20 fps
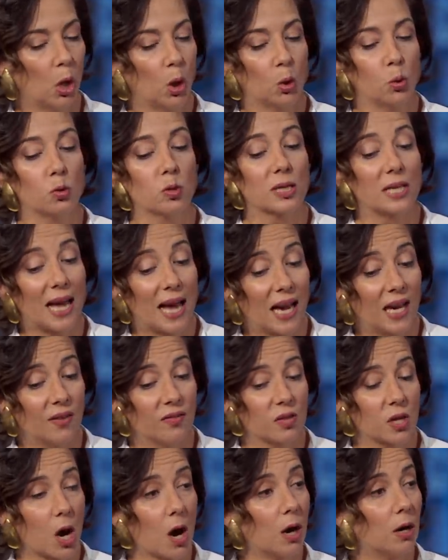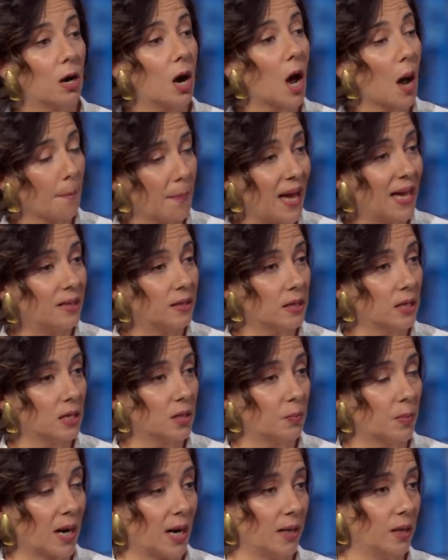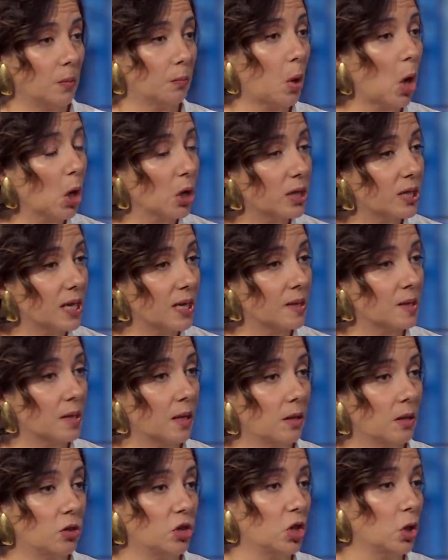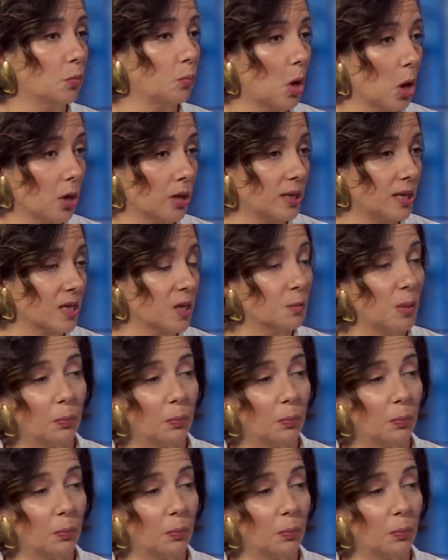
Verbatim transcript: whose lives are upended by the politics and the geopolitics.